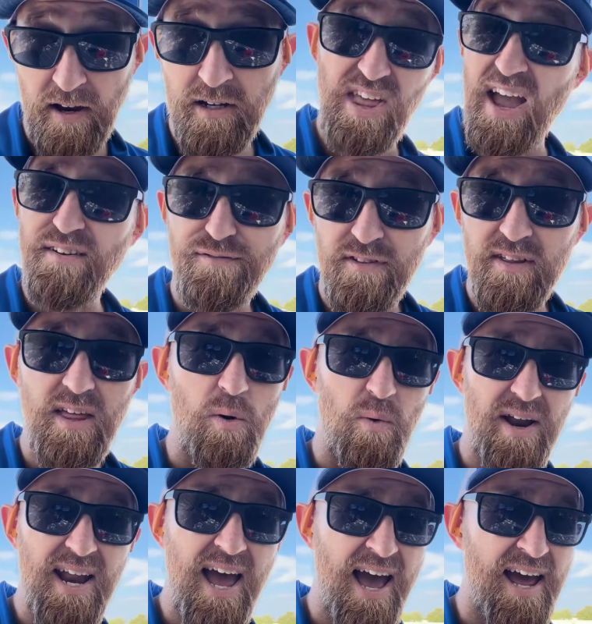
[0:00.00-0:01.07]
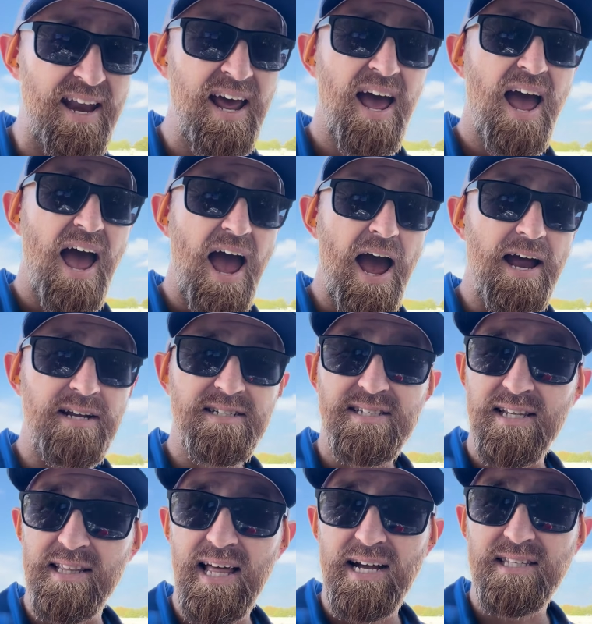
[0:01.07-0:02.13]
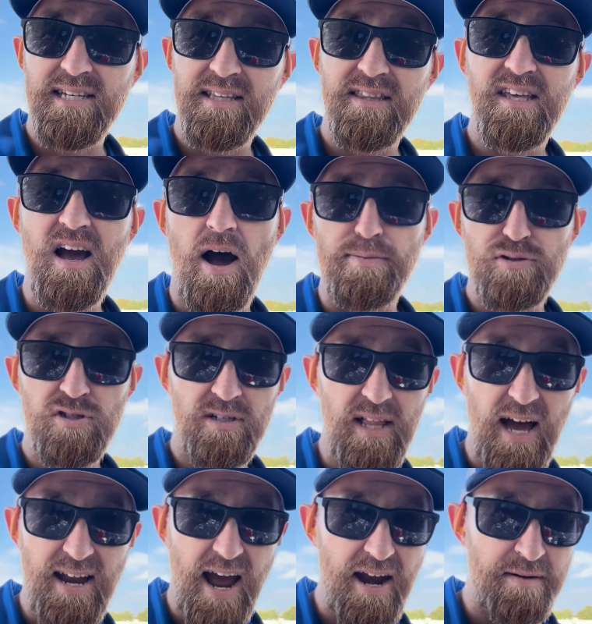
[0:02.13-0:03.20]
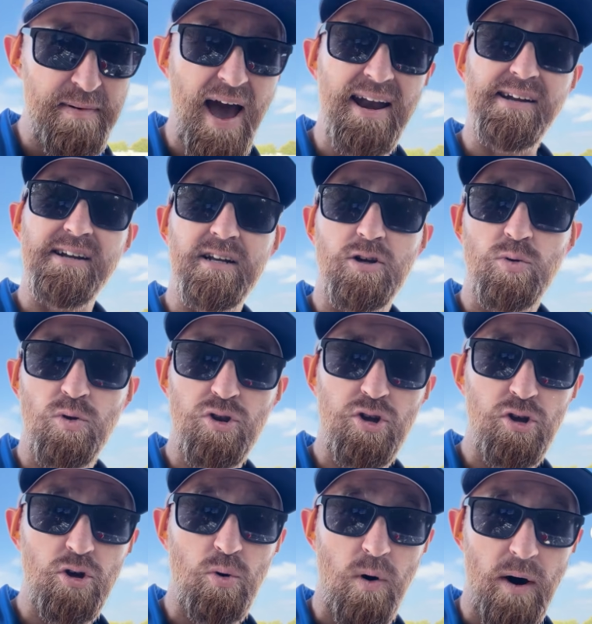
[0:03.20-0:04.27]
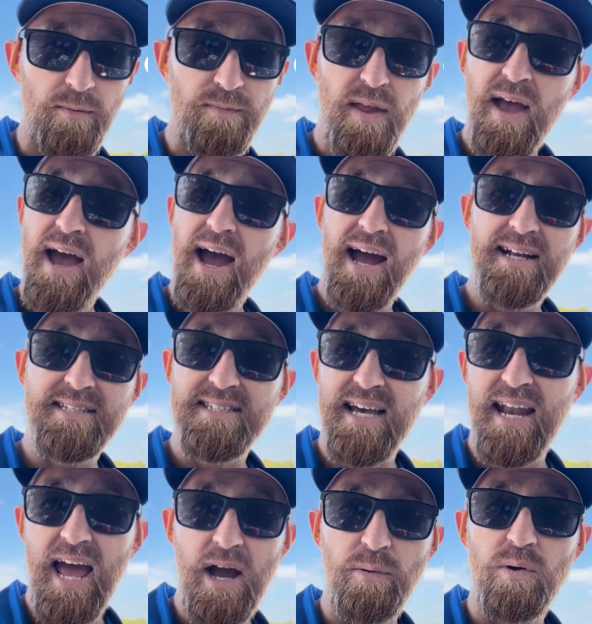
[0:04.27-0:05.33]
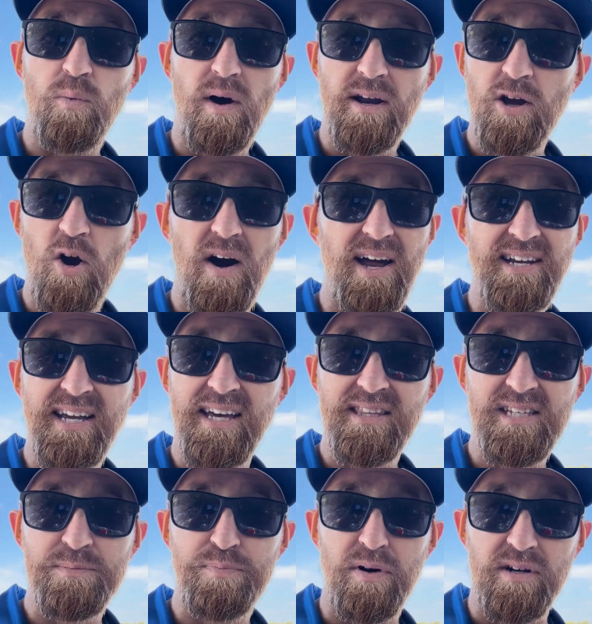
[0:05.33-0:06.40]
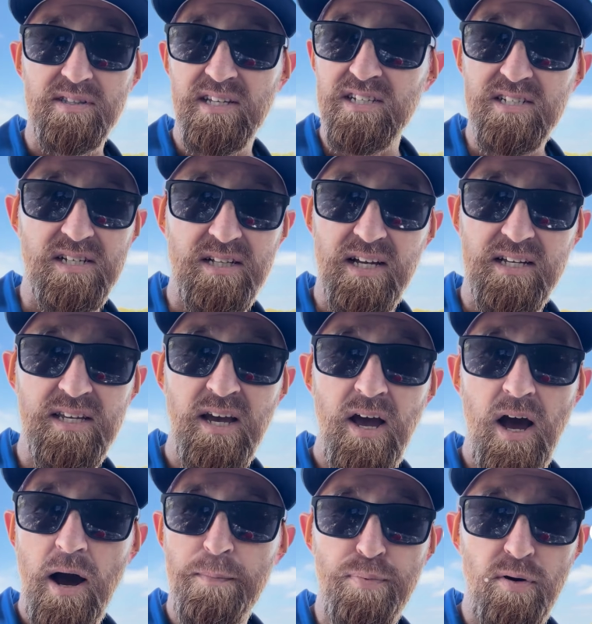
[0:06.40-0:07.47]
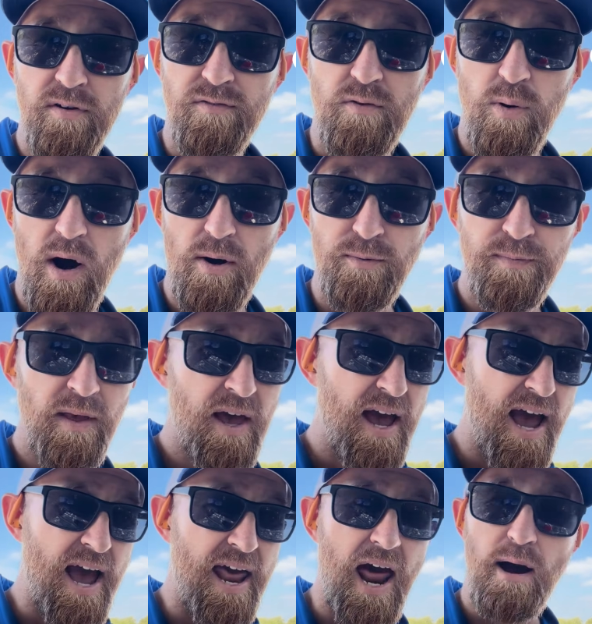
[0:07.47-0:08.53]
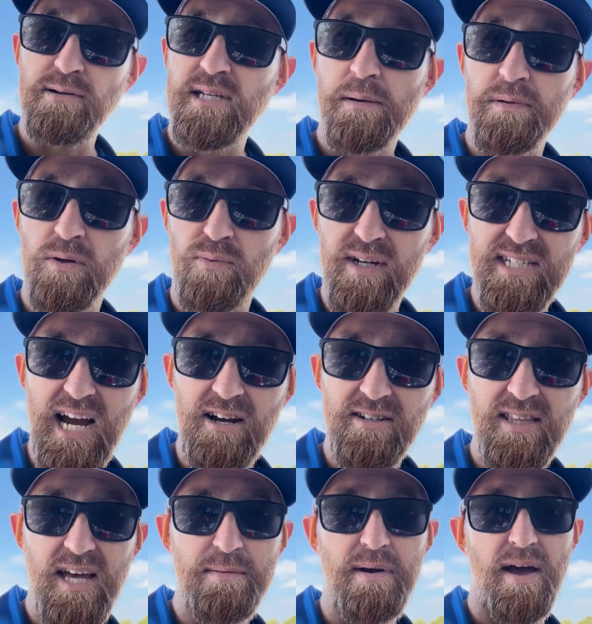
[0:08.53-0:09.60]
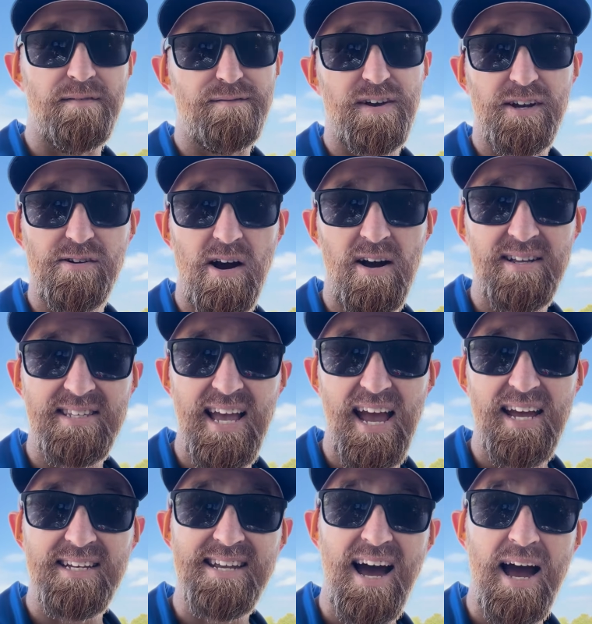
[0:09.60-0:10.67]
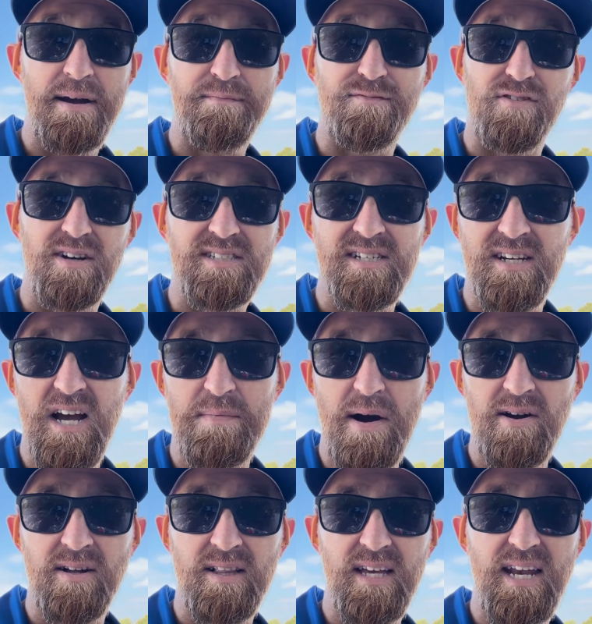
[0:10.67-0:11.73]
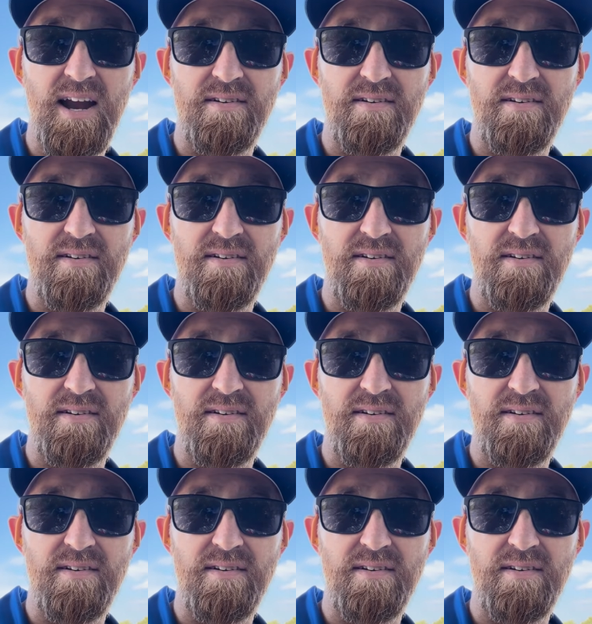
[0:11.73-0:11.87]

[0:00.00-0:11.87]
thankfully, they went ahead and selected the optional line item, added it to the quote, and said, hey, we want to go ahead and get this booked. They just clicked approve quote, and I was able to reach out to them and figure out a day and time for us to come out and clean